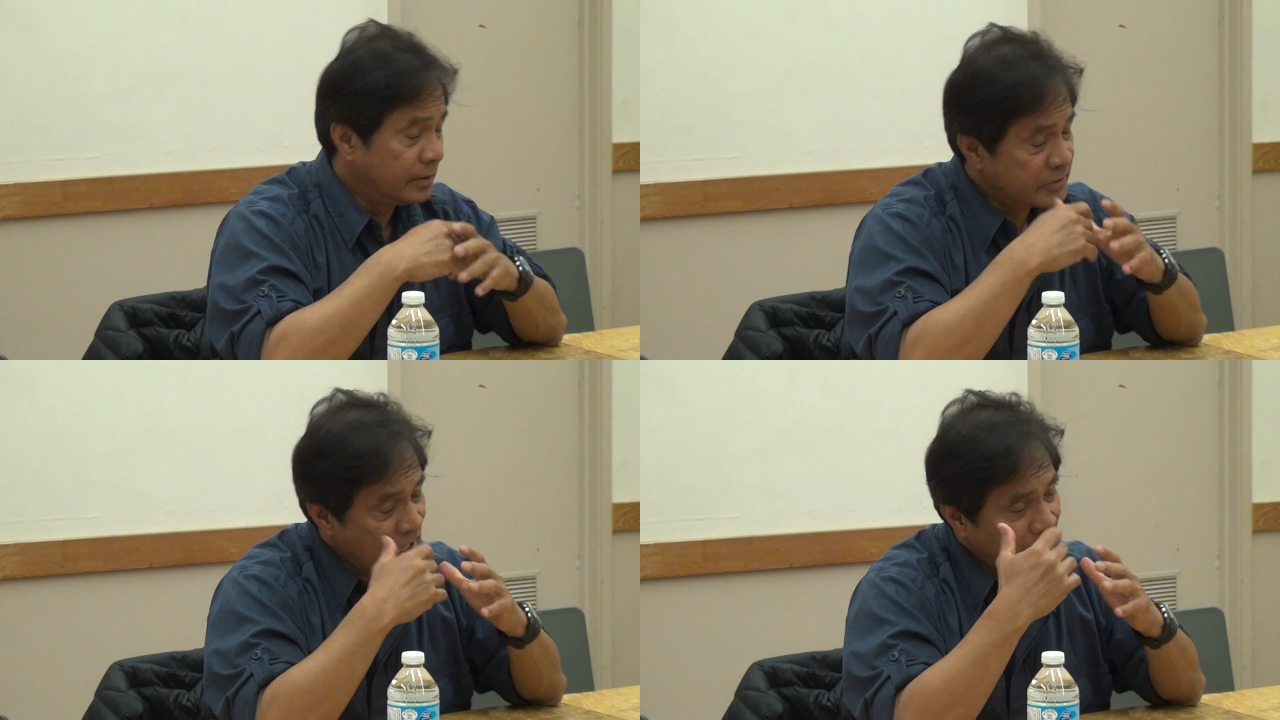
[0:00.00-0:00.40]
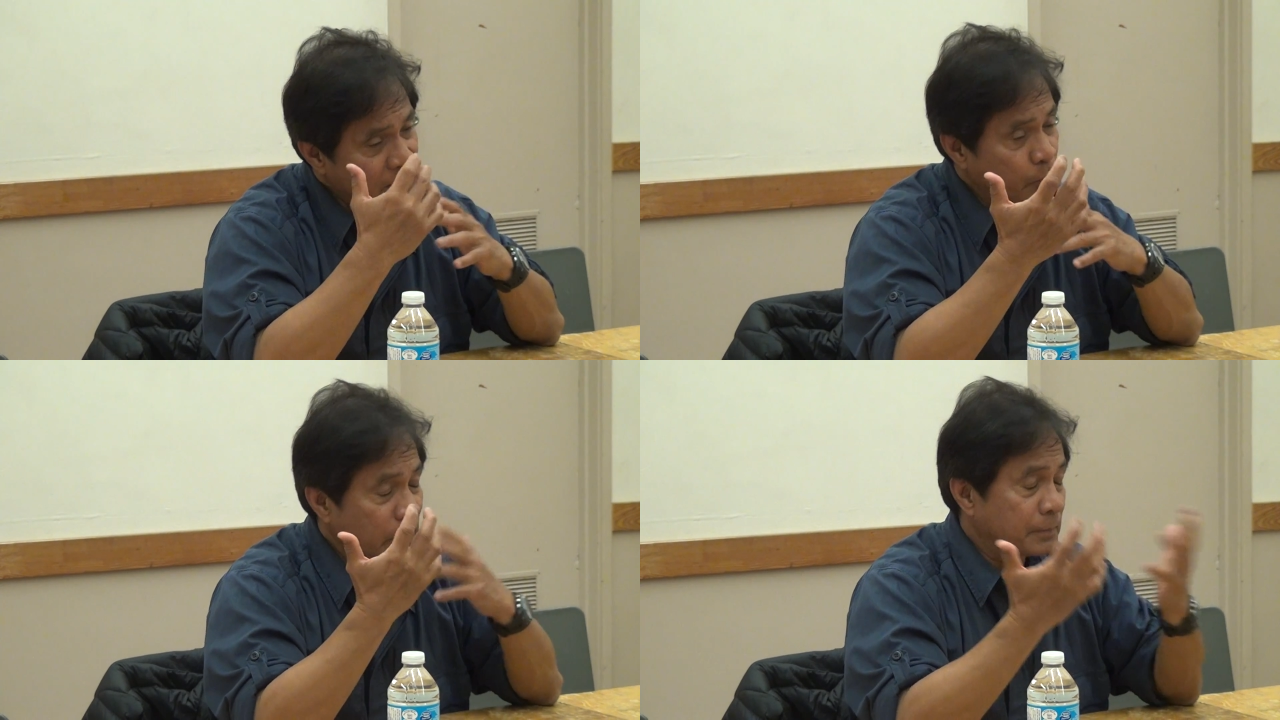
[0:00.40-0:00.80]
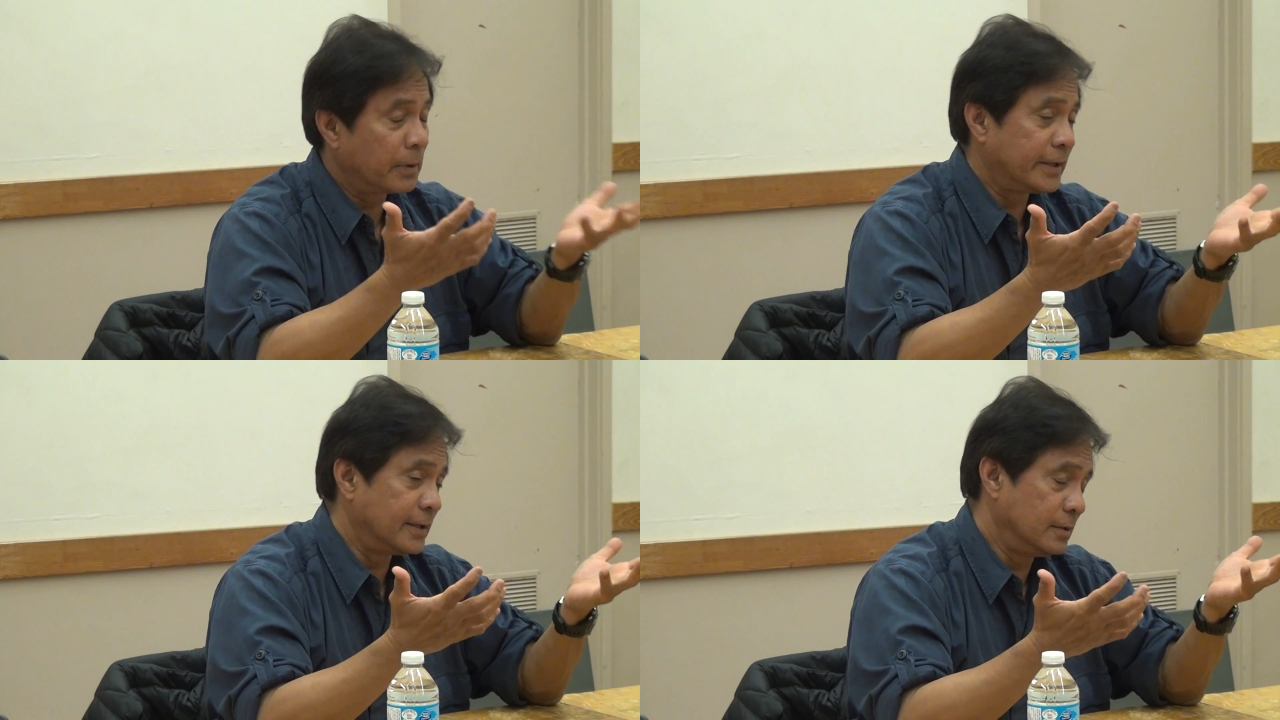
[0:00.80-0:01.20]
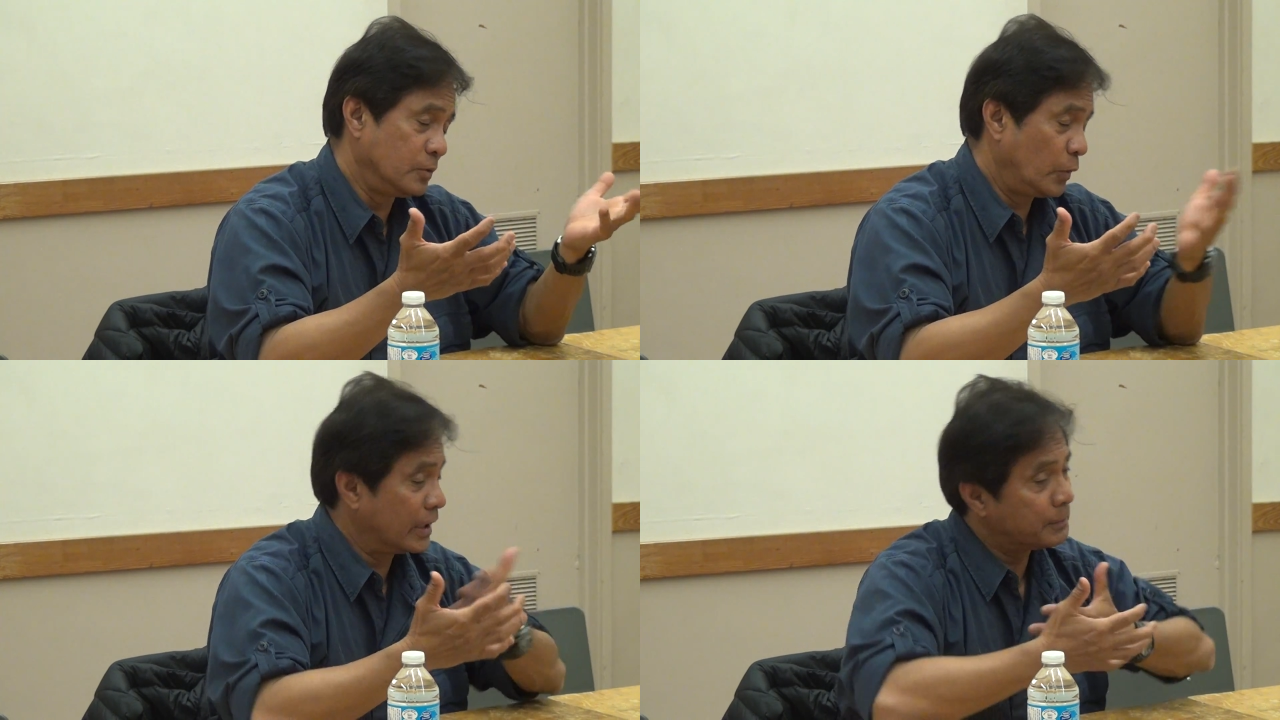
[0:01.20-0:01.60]
the Chinese will not play
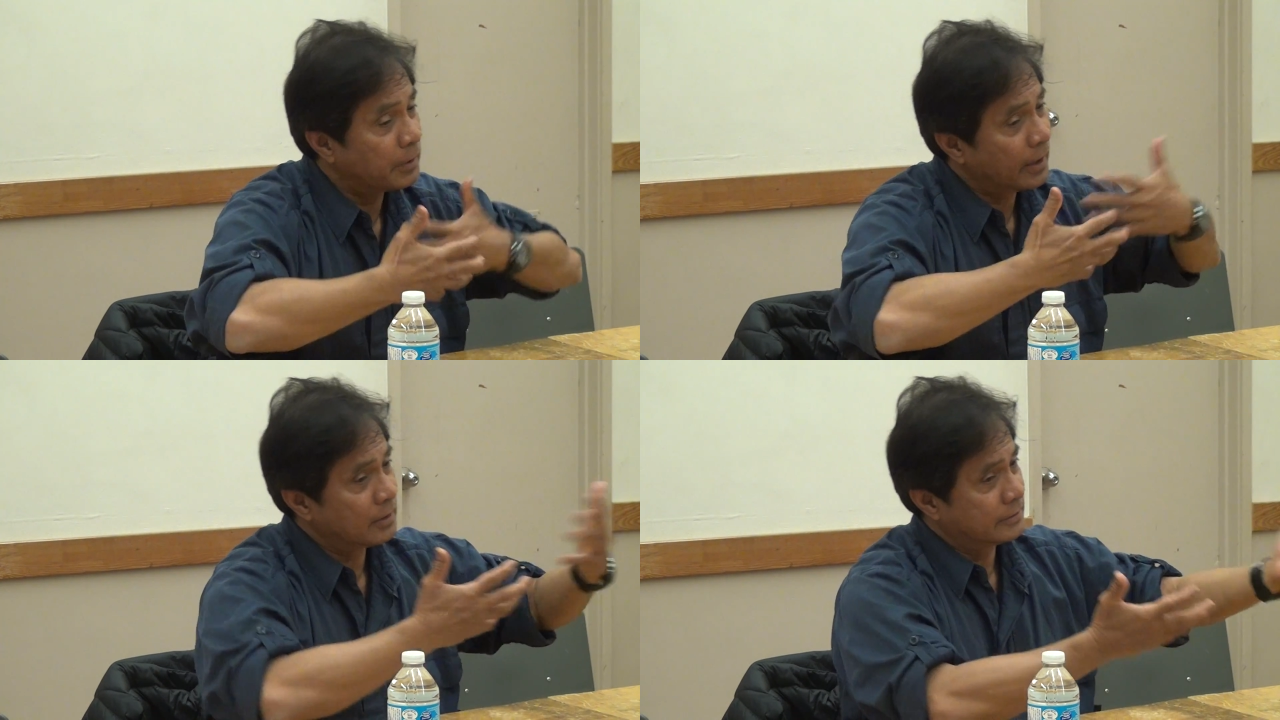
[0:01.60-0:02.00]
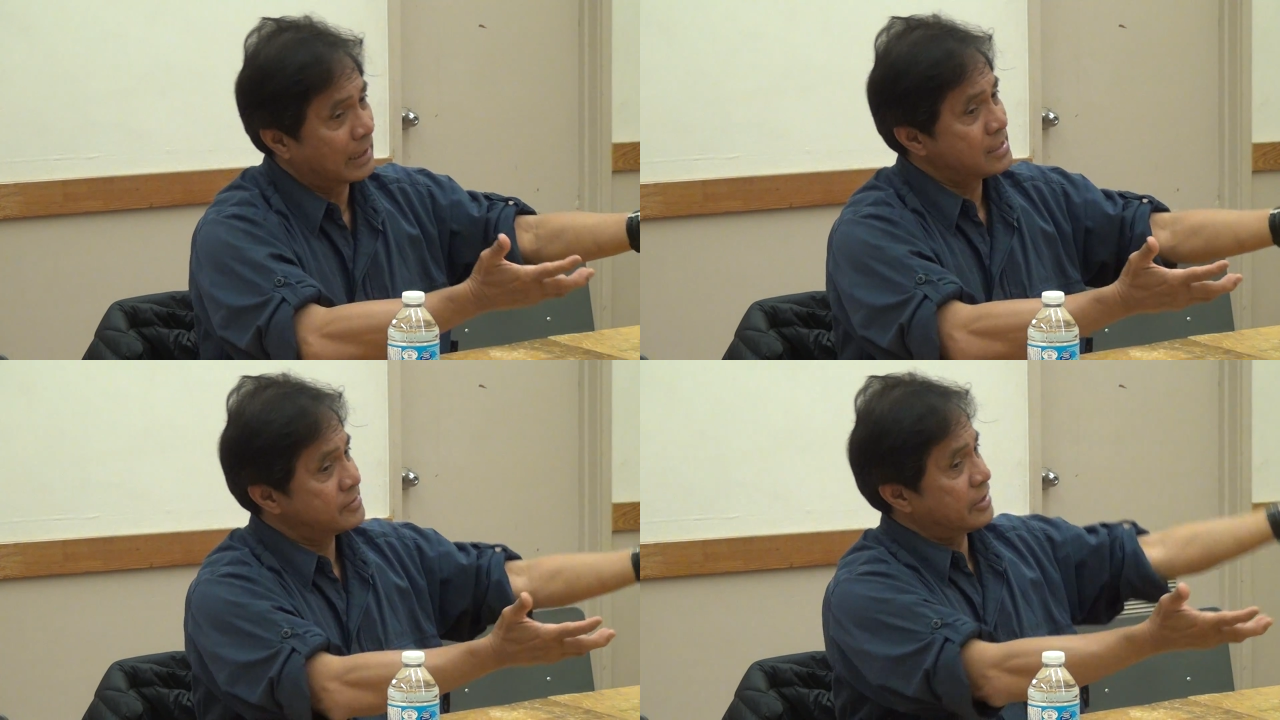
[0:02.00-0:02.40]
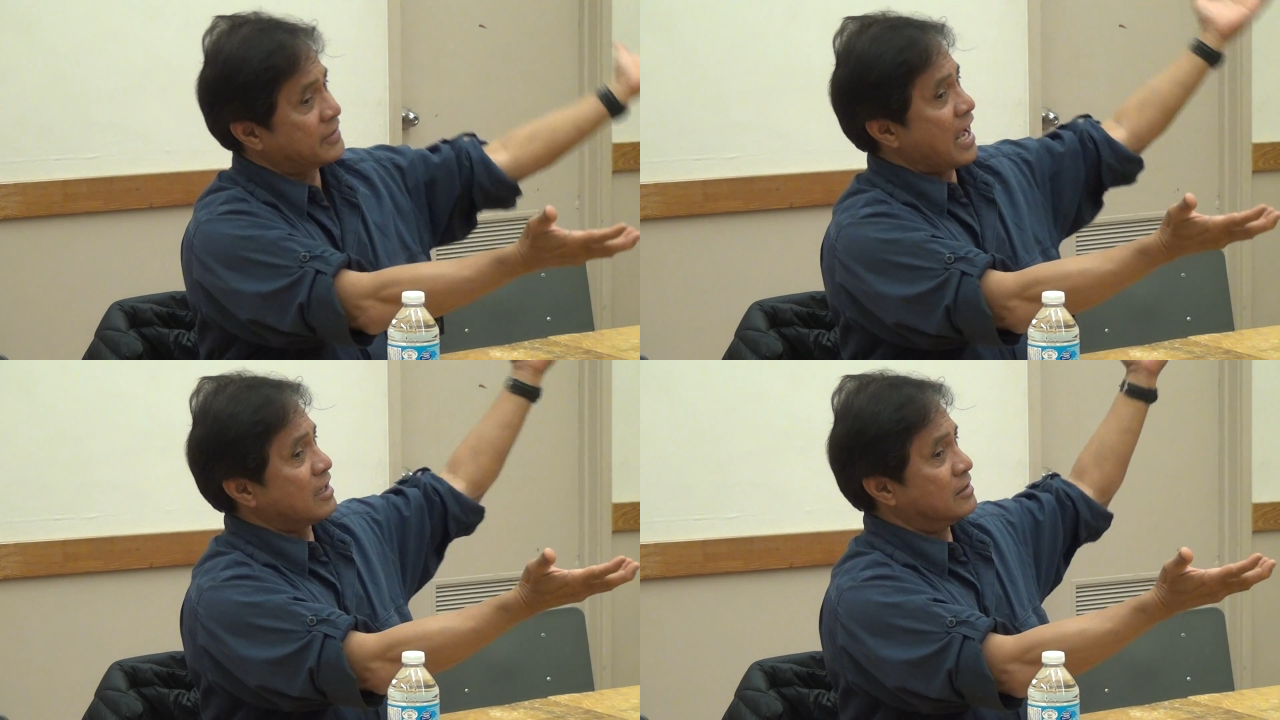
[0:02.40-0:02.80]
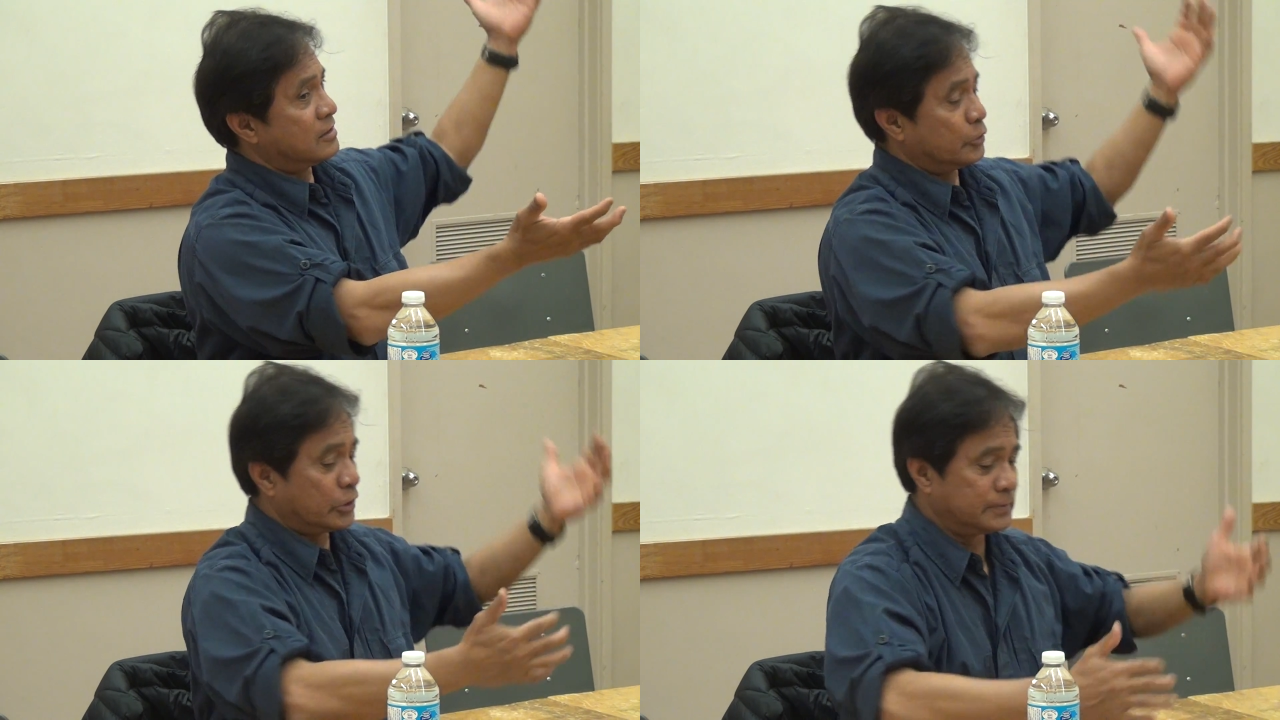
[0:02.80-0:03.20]
the, will not play that, the tango,
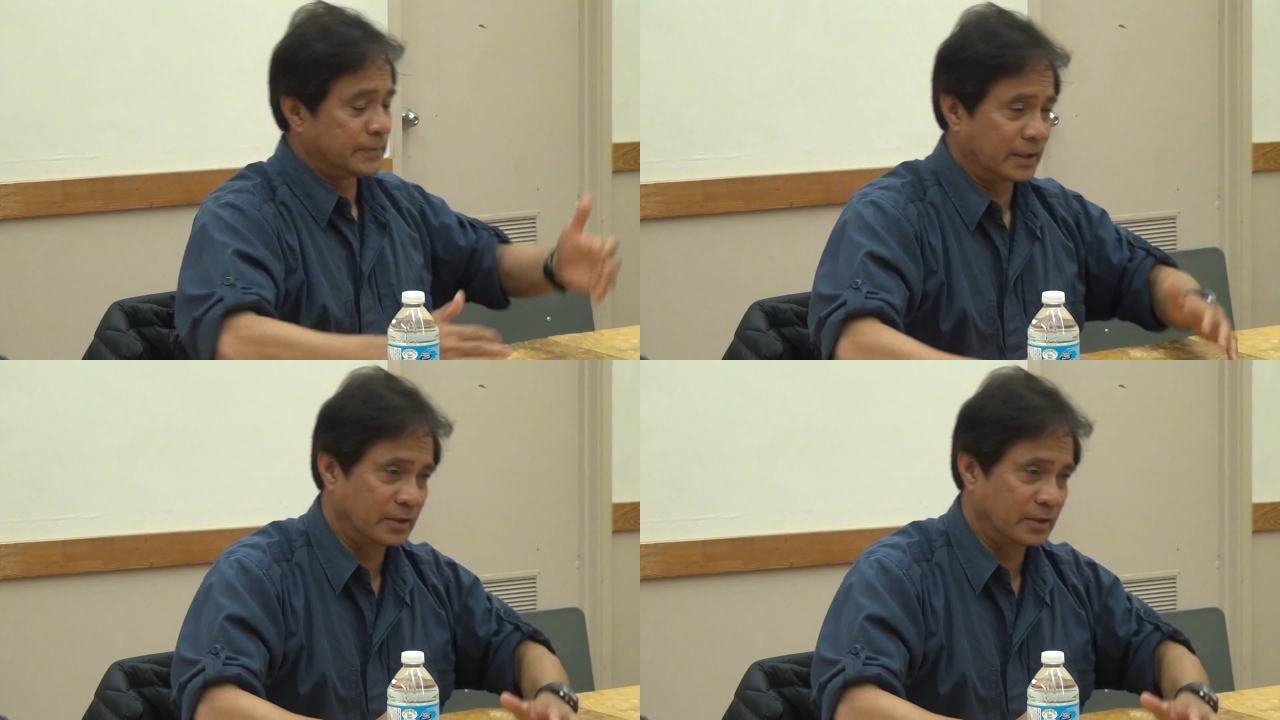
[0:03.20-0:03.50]
so to speak.